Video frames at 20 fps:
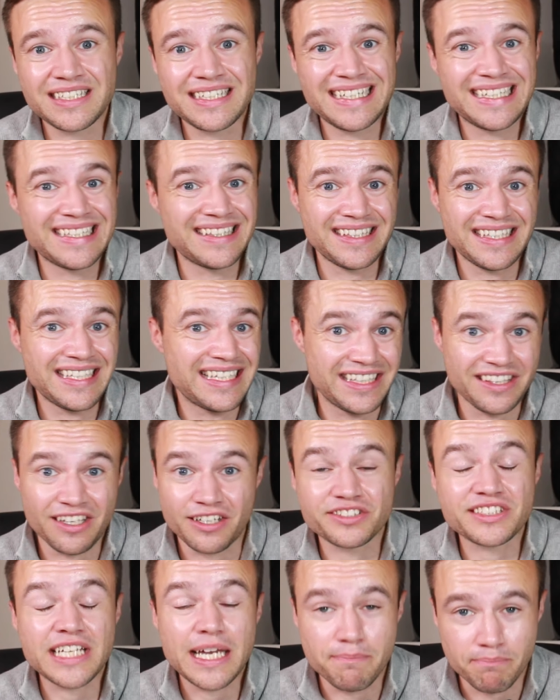in
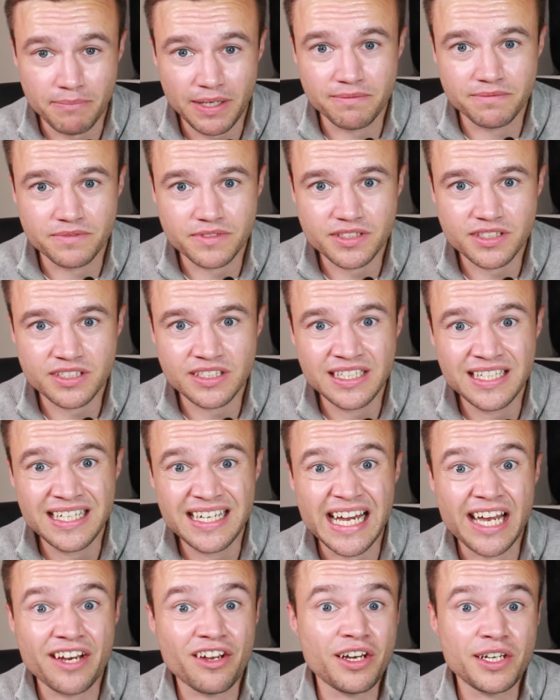those 10 months
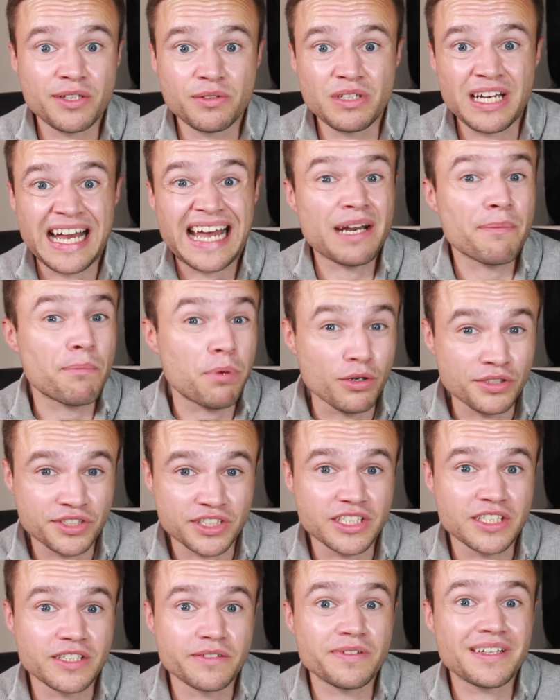and I had a
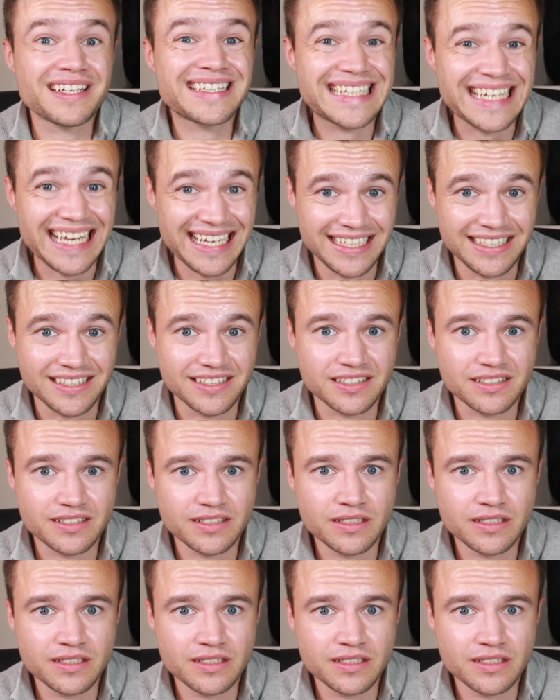positive gain.